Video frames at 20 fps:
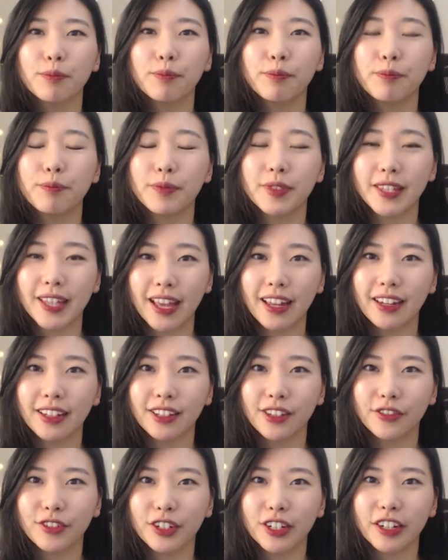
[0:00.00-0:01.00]
set in the
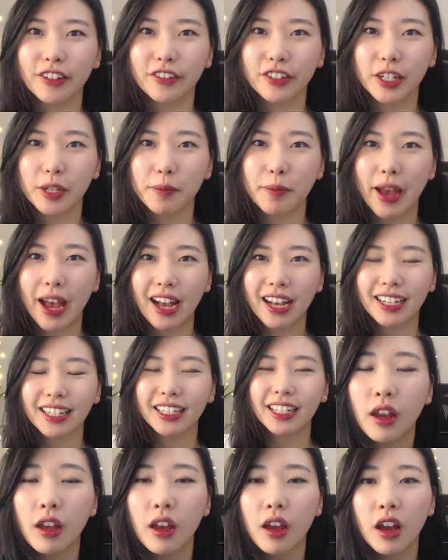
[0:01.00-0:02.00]
very, very back.
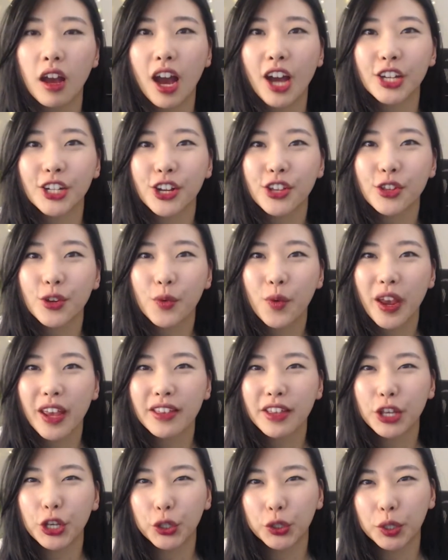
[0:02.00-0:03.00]
Another way
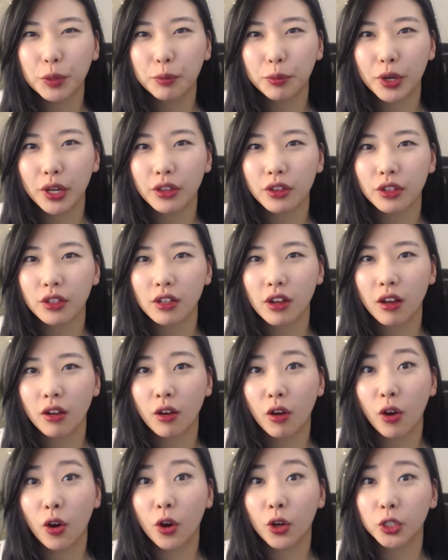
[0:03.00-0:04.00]
that you can bring the tongue
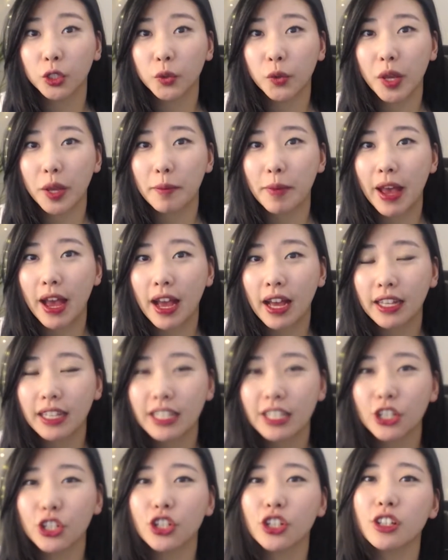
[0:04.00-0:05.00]
all the way back
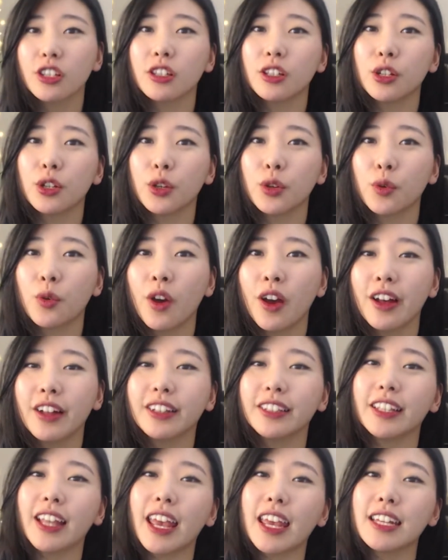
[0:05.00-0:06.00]
is just to
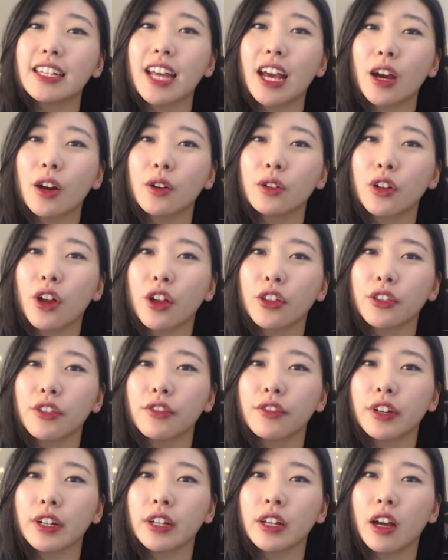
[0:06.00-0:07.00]
lay down on
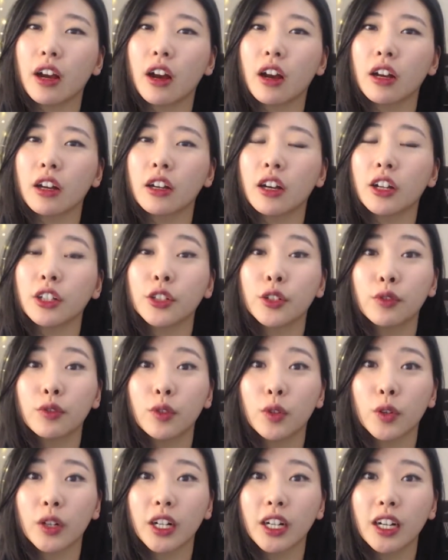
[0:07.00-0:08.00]
the
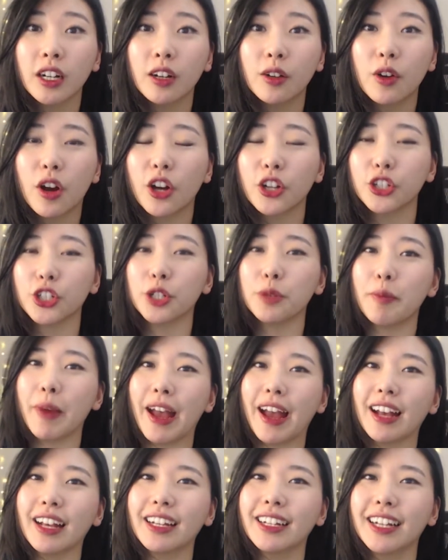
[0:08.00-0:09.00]
floor on your
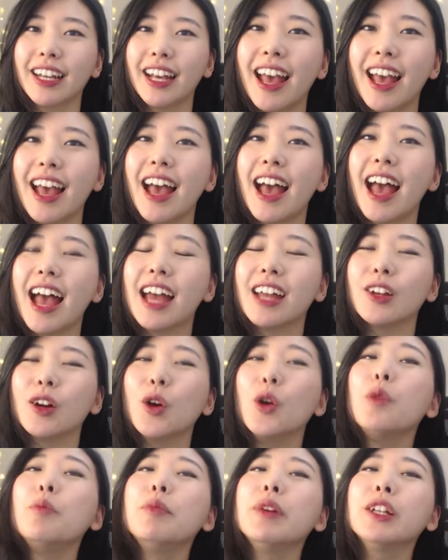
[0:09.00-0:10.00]
back and
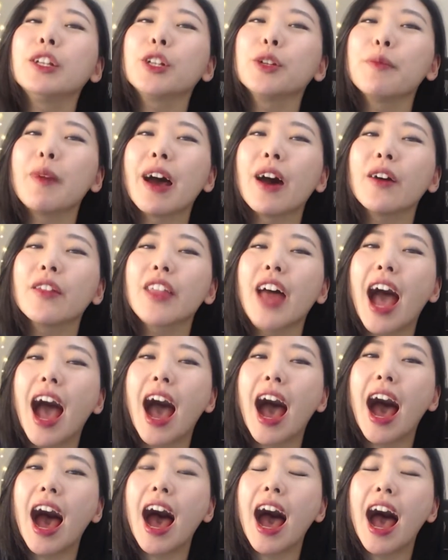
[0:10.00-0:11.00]
open your mouth
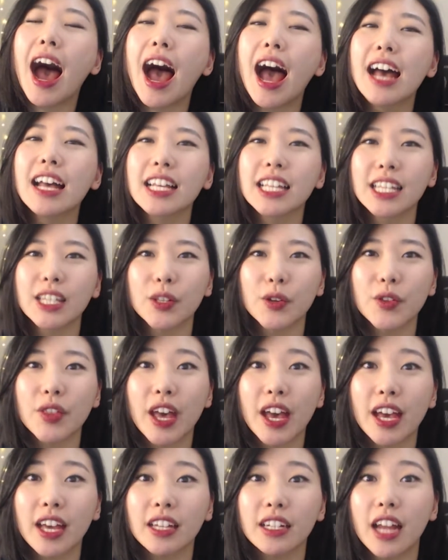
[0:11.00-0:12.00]
so
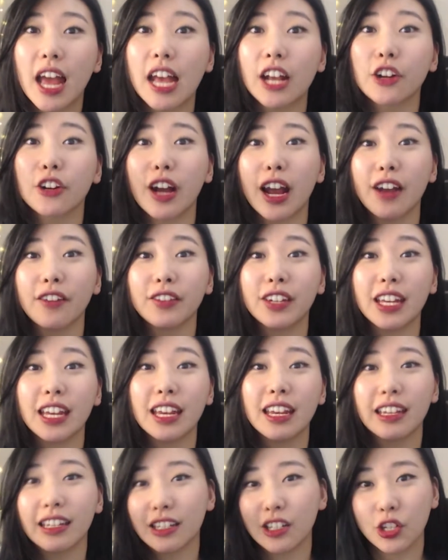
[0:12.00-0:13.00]
that gravity
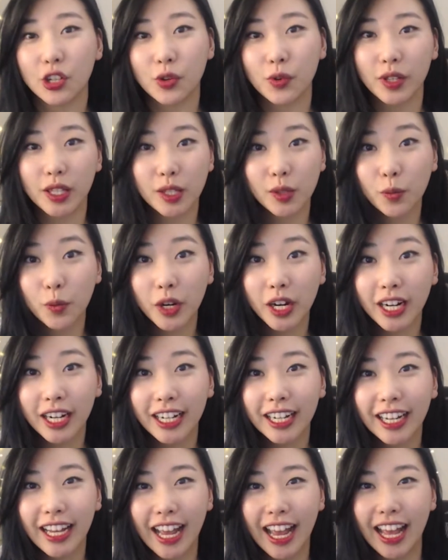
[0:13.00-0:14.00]
can do its work
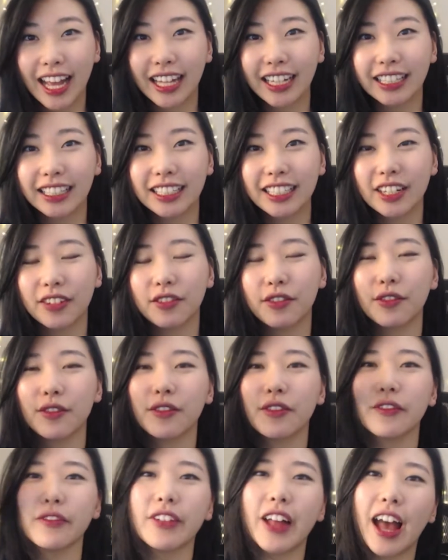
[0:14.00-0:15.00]
and
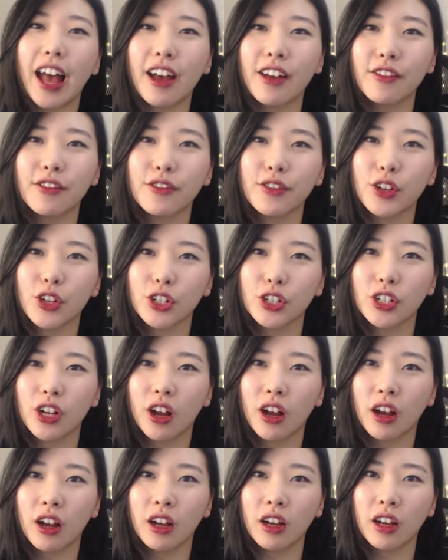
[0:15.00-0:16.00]
have your
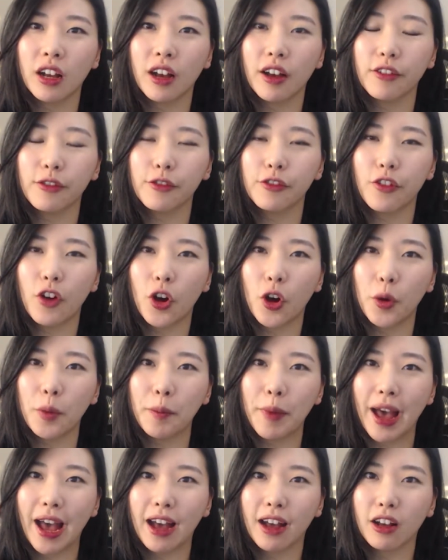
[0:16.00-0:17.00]
tongue fall
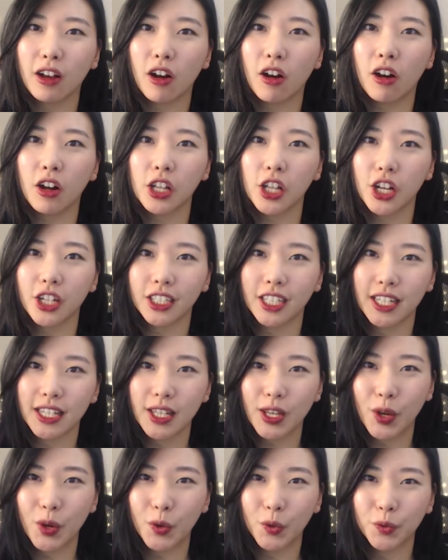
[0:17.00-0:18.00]
back all on its
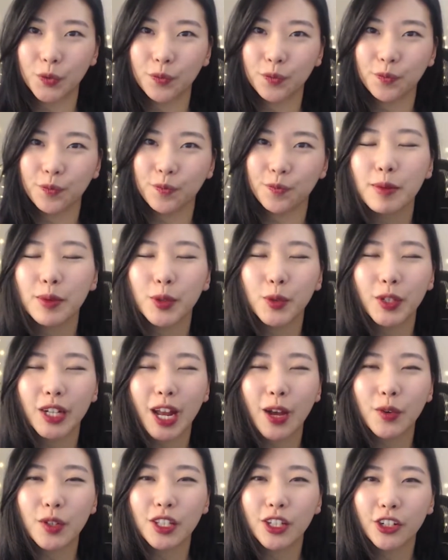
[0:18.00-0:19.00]
own. When I
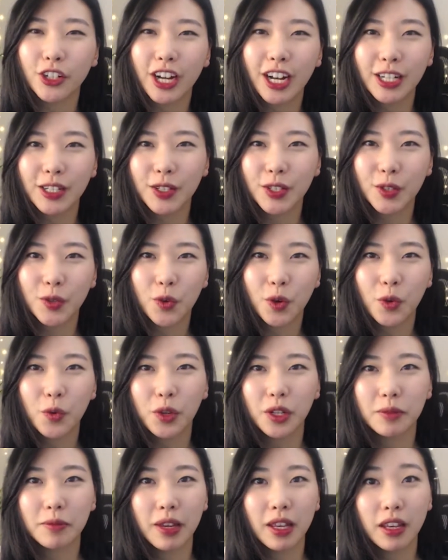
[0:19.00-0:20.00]
was in graduate school, one
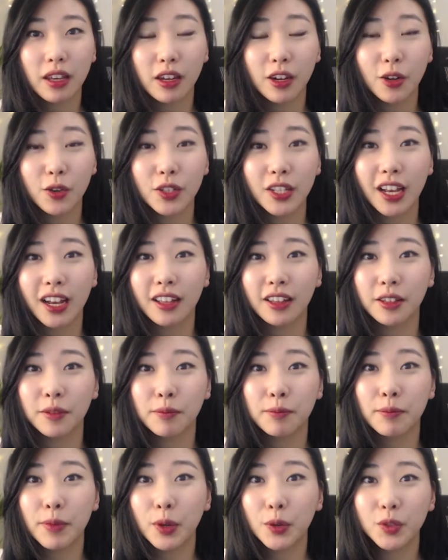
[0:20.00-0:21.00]
of my kiddos had the
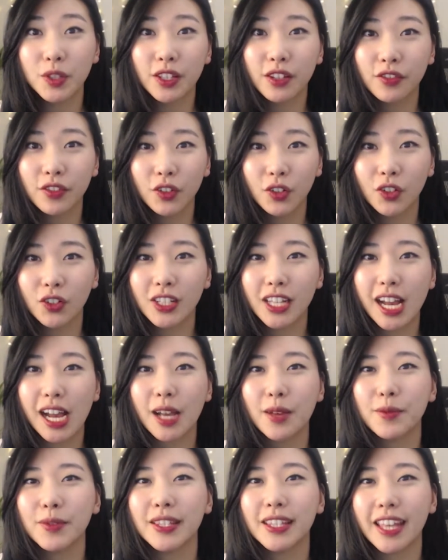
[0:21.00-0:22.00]
most difficult
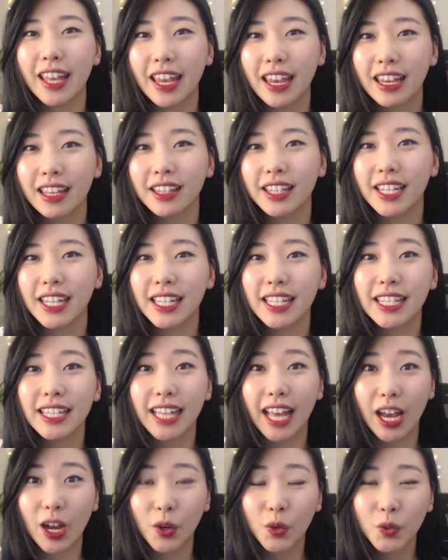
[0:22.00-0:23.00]
time saying these
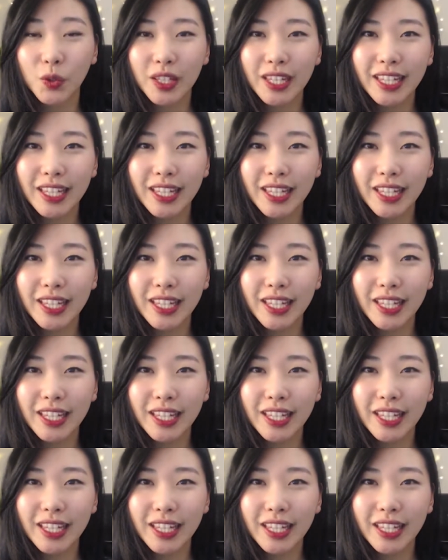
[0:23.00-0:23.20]
sounds,